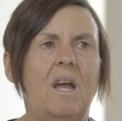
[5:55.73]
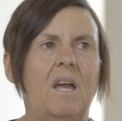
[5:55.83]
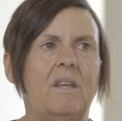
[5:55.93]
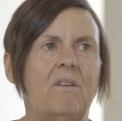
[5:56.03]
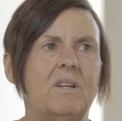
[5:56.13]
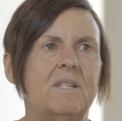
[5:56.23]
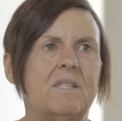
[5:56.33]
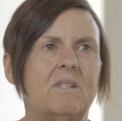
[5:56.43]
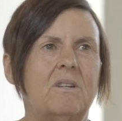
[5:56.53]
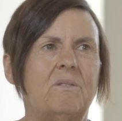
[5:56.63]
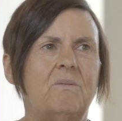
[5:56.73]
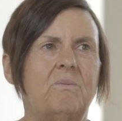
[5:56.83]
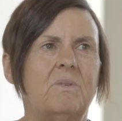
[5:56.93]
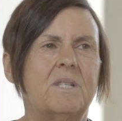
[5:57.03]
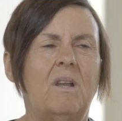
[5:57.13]
And I sort of
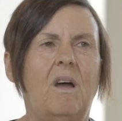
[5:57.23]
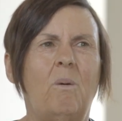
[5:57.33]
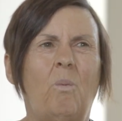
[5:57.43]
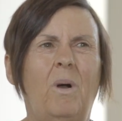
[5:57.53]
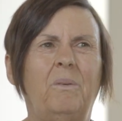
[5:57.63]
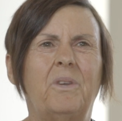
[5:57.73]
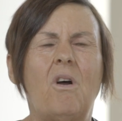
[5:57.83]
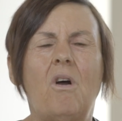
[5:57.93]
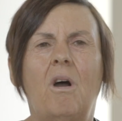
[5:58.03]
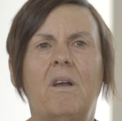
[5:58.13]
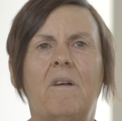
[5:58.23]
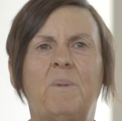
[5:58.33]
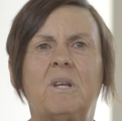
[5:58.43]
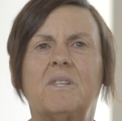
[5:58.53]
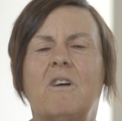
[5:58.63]
was like, well, no,
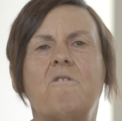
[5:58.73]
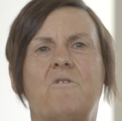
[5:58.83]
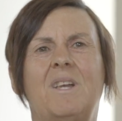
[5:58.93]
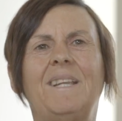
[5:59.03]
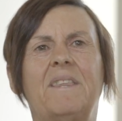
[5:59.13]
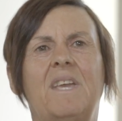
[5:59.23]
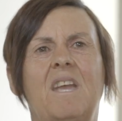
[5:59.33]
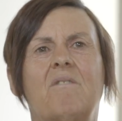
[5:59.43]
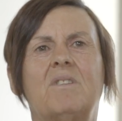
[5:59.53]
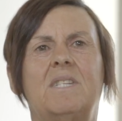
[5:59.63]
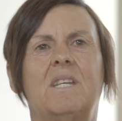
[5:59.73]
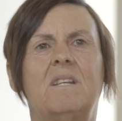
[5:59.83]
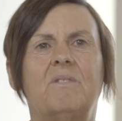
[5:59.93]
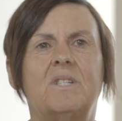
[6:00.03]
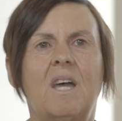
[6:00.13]
because I feel it there every
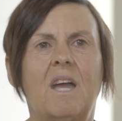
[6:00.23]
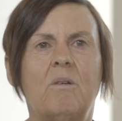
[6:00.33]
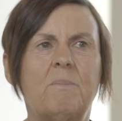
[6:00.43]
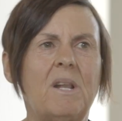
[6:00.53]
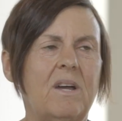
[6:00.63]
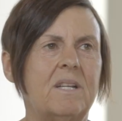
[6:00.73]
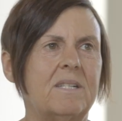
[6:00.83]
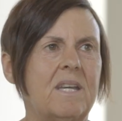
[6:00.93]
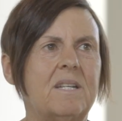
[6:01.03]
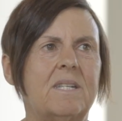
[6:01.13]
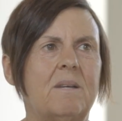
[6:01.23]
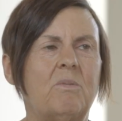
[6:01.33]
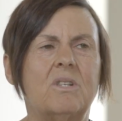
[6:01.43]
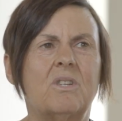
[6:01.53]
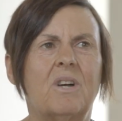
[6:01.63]
second of the day. It would be like saying to
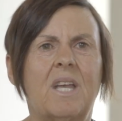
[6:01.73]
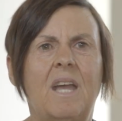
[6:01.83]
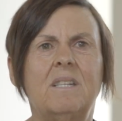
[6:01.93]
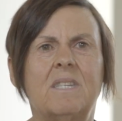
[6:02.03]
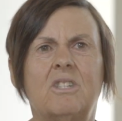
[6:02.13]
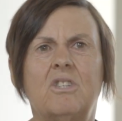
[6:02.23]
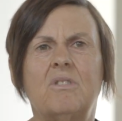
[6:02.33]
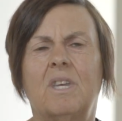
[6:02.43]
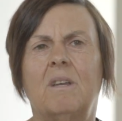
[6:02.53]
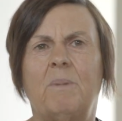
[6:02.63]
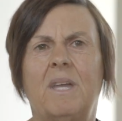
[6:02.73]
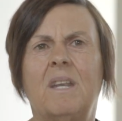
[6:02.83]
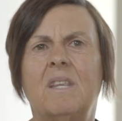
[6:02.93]
someone who's got cancer, "Do you think about